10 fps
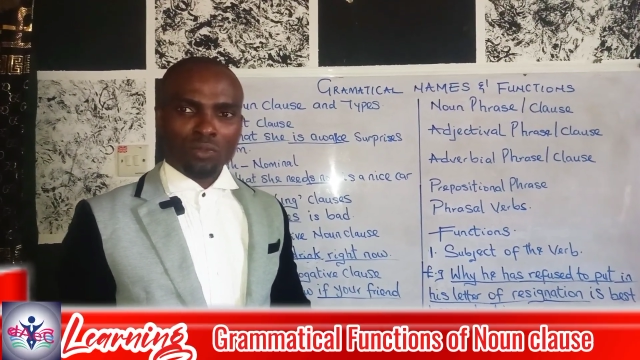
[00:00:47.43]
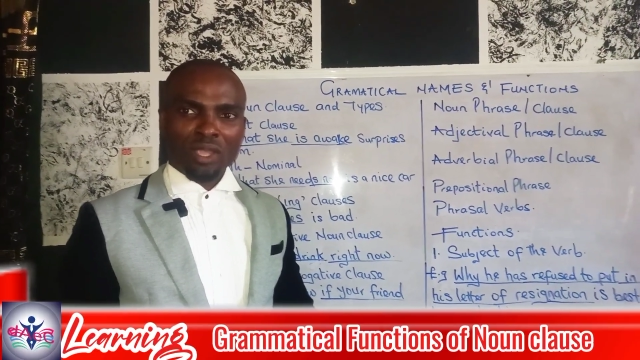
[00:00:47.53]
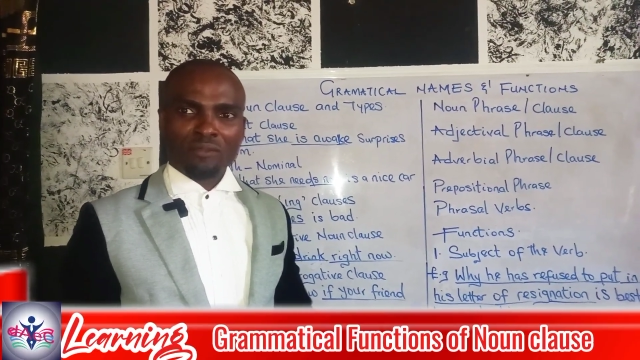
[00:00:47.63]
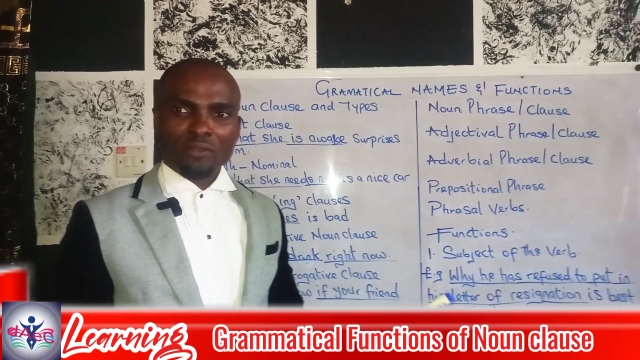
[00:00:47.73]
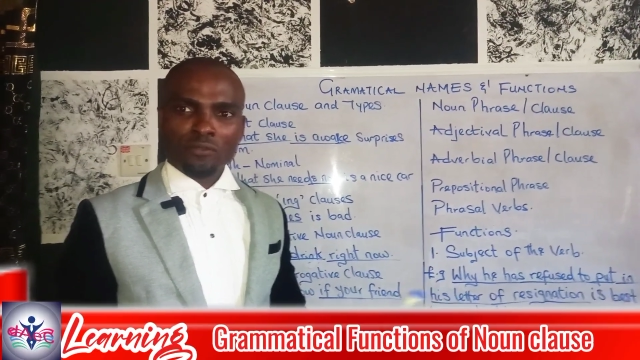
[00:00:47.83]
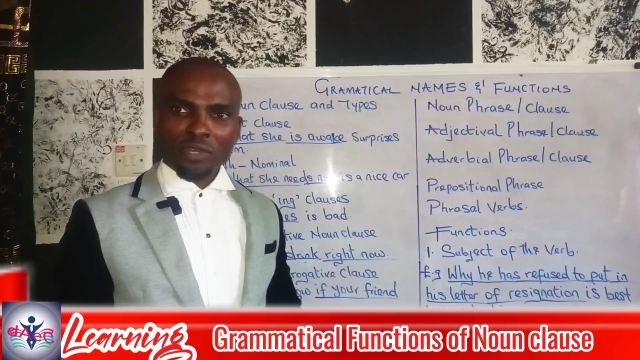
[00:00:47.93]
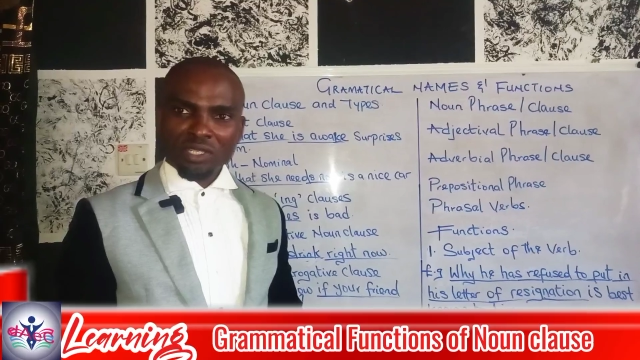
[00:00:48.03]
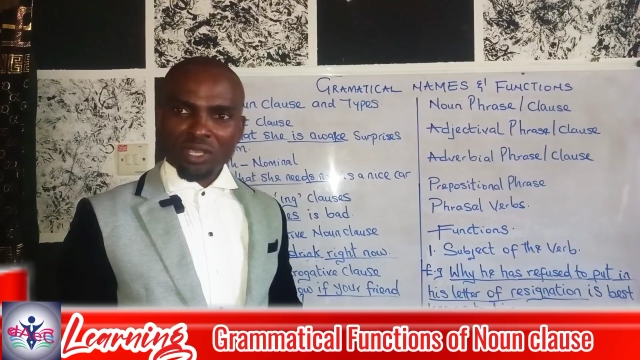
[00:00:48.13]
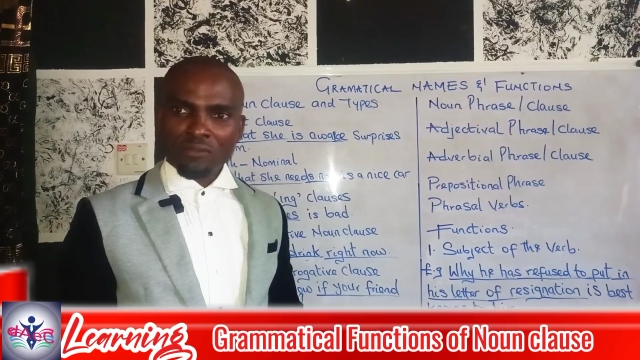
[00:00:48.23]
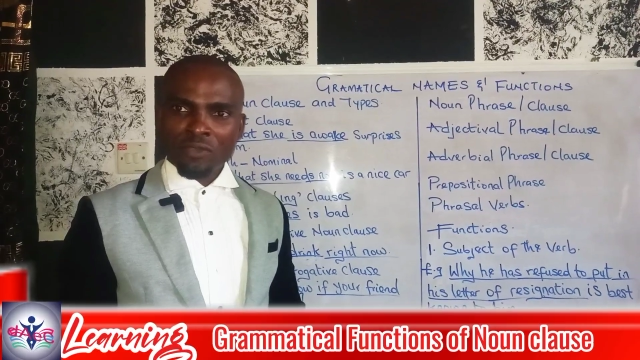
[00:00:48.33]
We have the
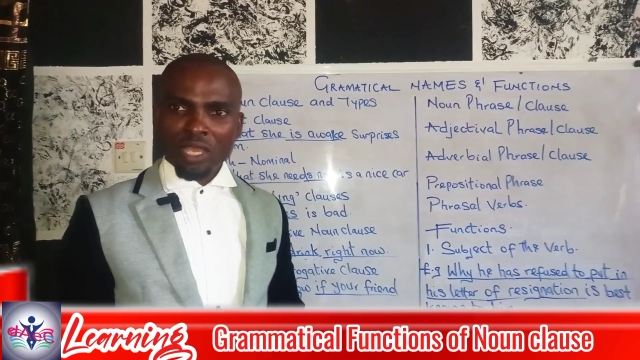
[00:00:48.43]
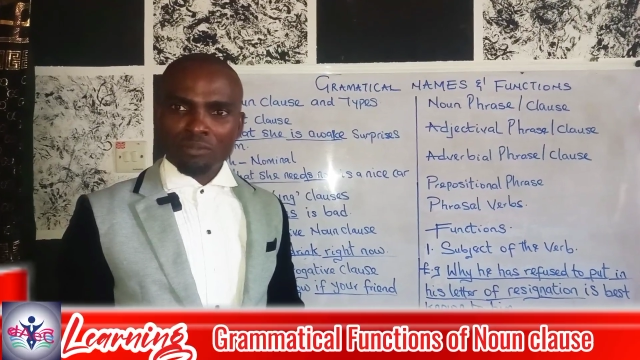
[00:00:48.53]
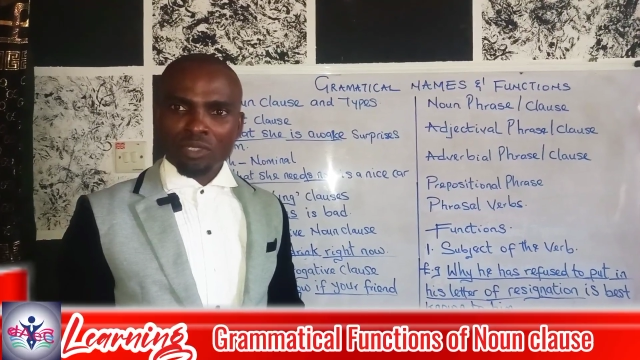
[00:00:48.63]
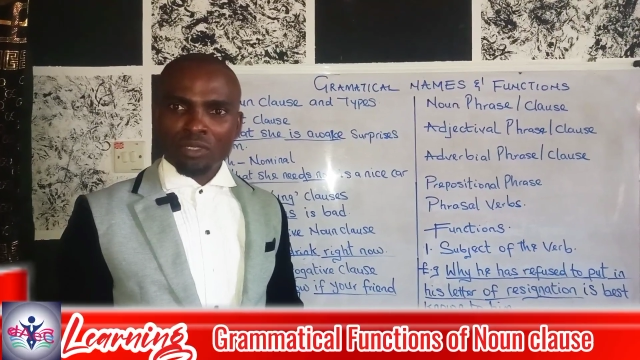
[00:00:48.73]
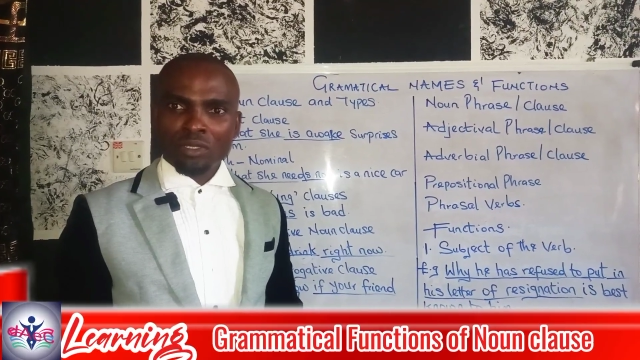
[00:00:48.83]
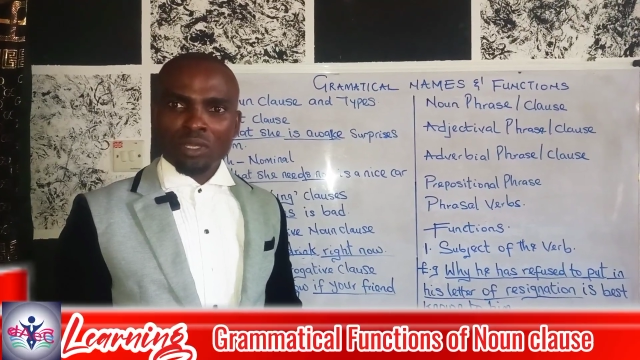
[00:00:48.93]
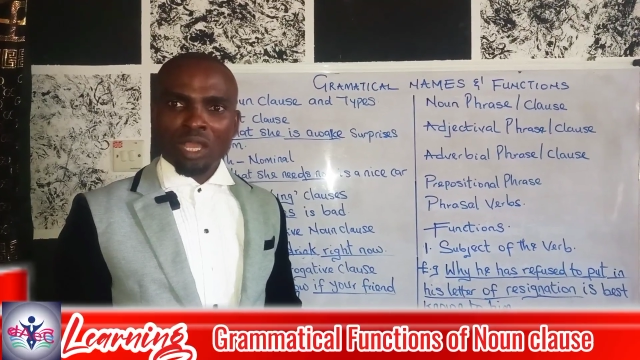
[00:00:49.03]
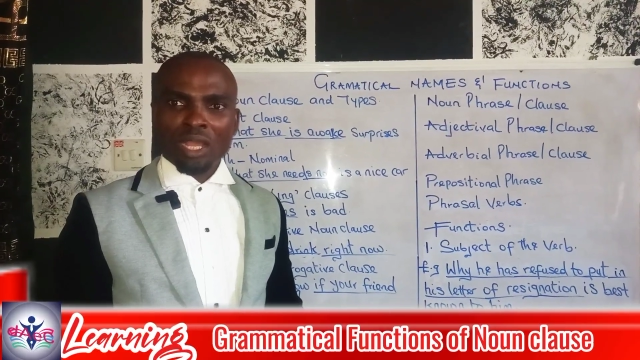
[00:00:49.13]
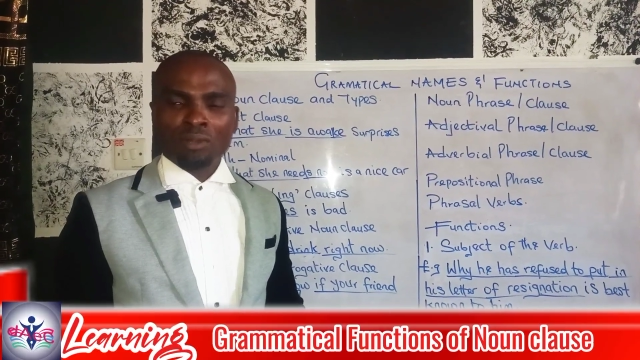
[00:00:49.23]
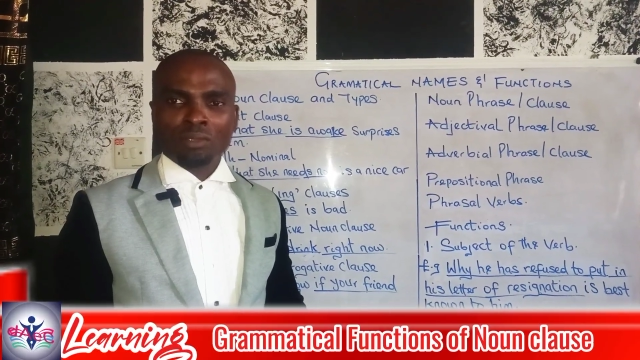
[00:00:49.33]
phrasal verbs
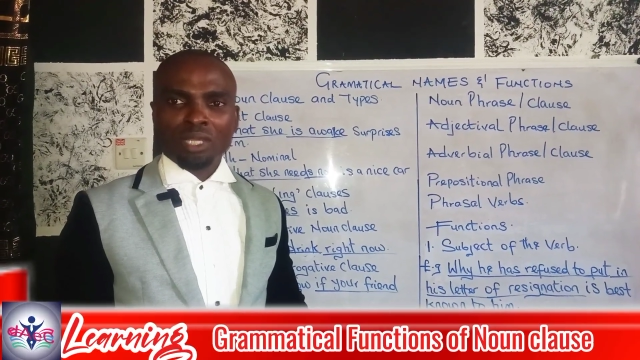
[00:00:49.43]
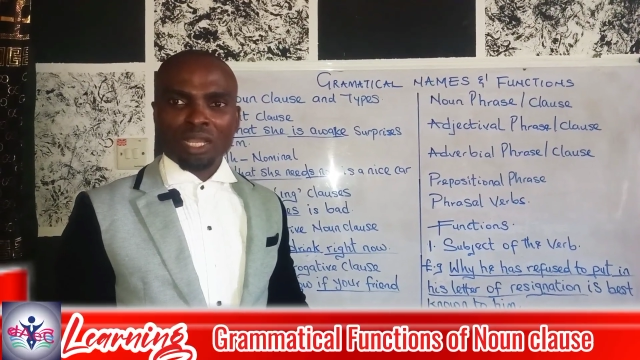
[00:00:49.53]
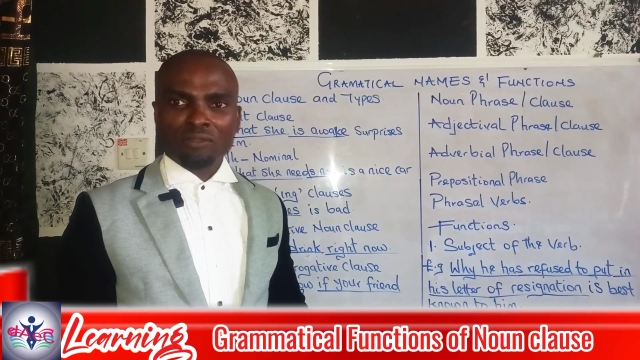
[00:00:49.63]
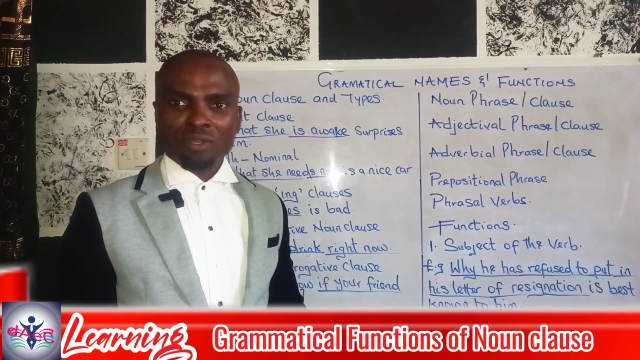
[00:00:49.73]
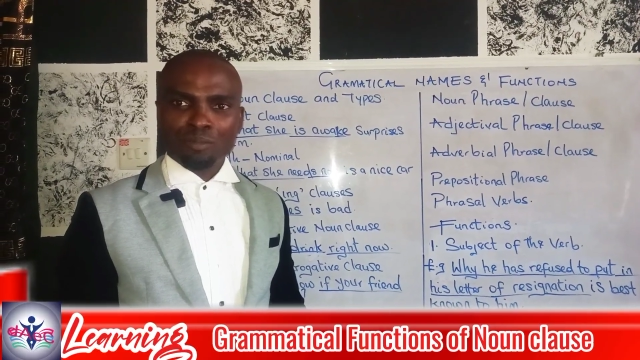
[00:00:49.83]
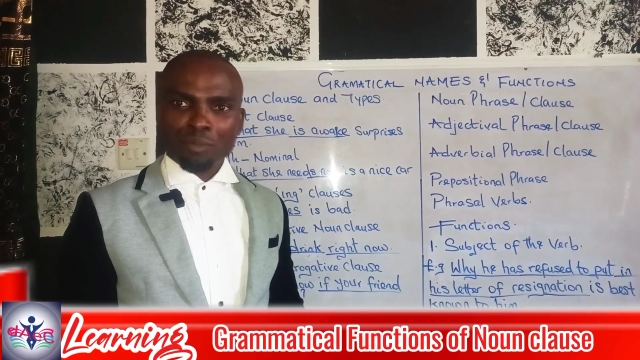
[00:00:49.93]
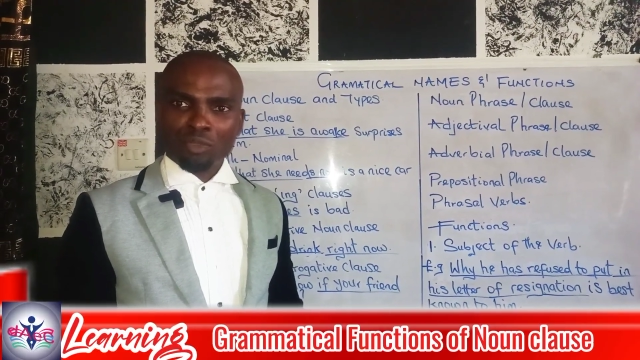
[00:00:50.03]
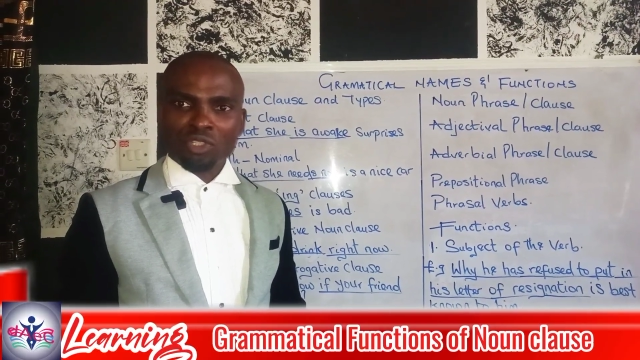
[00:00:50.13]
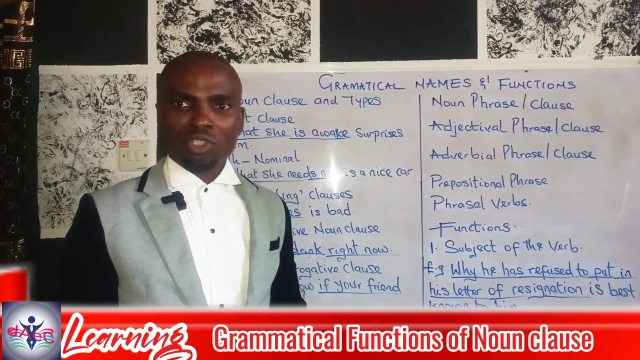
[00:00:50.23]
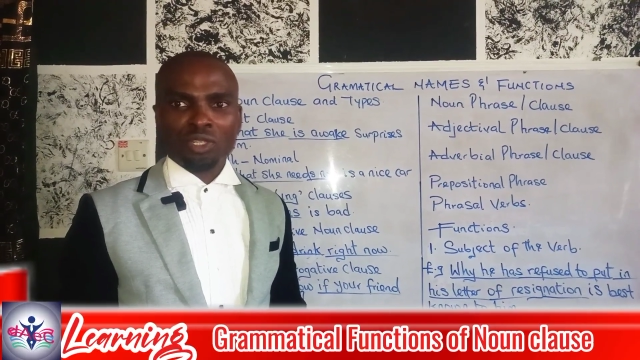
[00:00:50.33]
and we have the
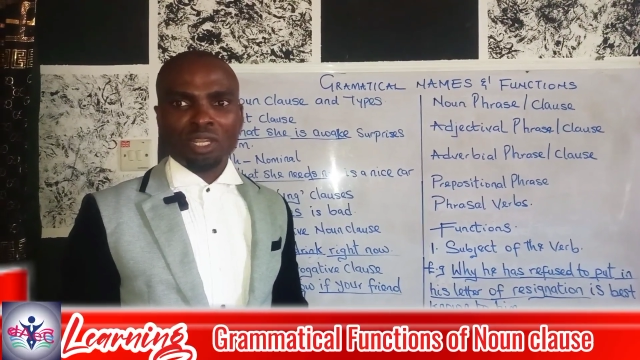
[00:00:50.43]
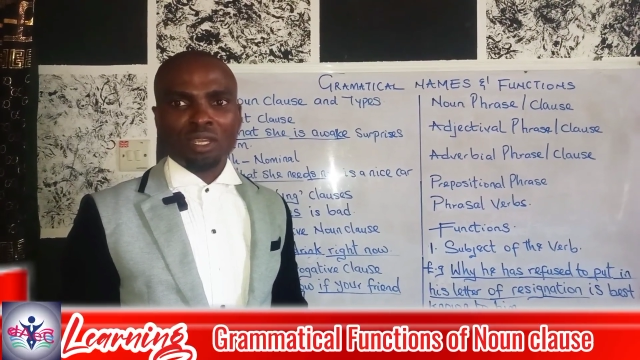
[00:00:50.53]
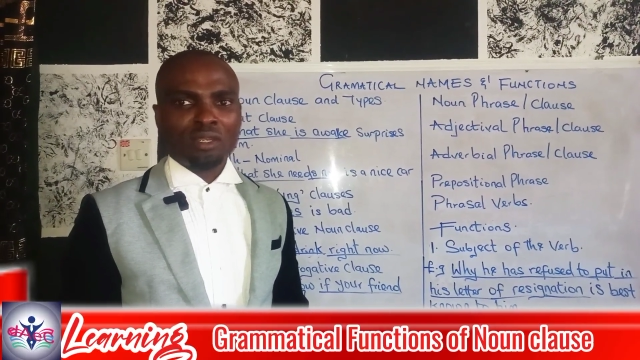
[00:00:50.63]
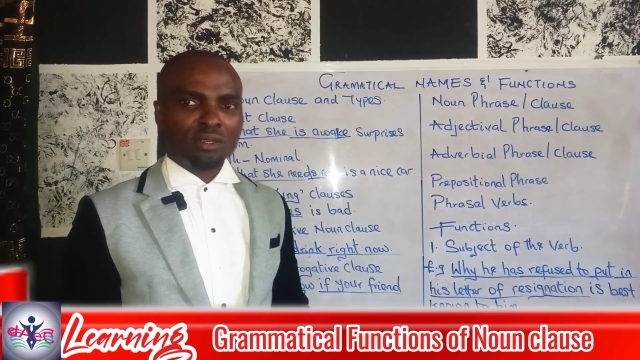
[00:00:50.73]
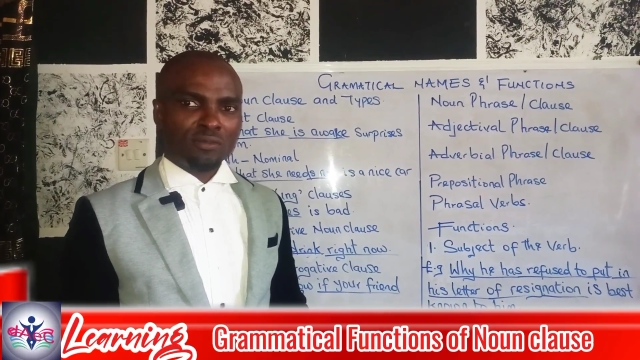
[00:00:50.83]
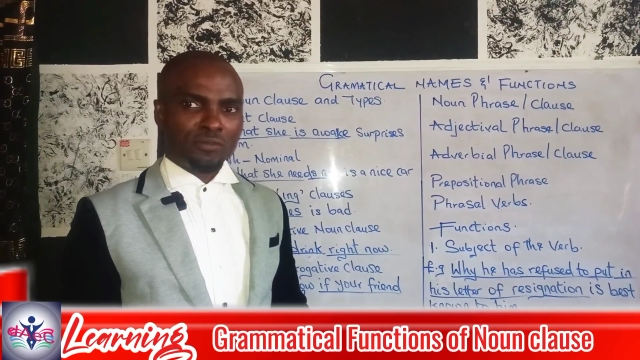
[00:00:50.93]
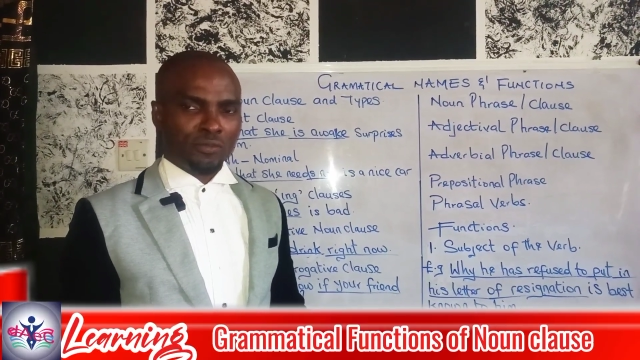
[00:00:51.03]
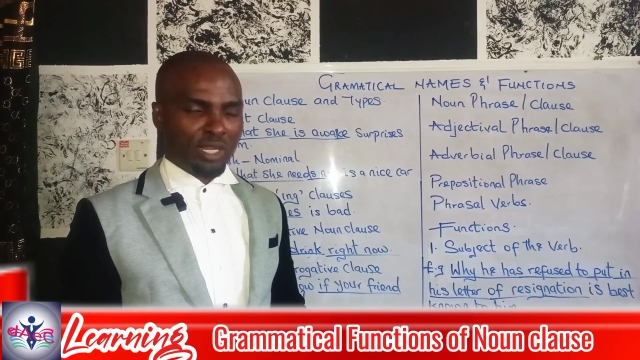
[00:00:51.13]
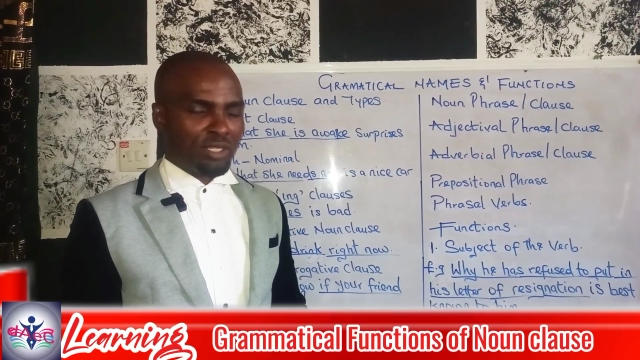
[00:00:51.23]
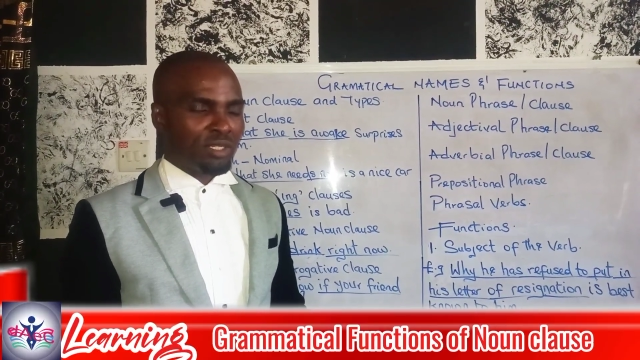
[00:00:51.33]
prepositional
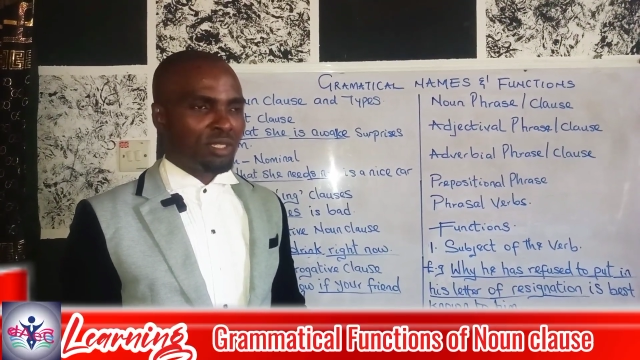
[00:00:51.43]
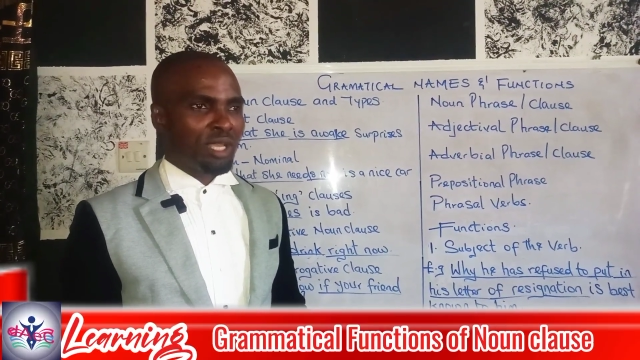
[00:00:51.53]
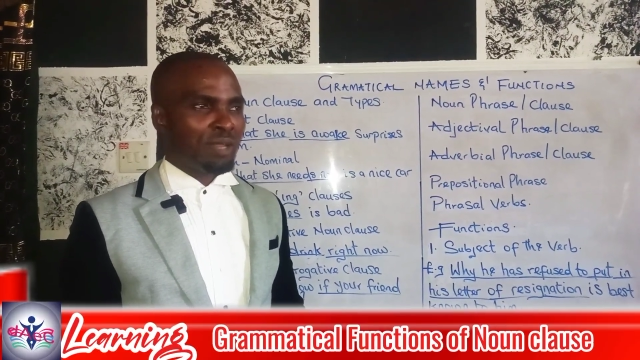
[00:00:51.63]
phrase,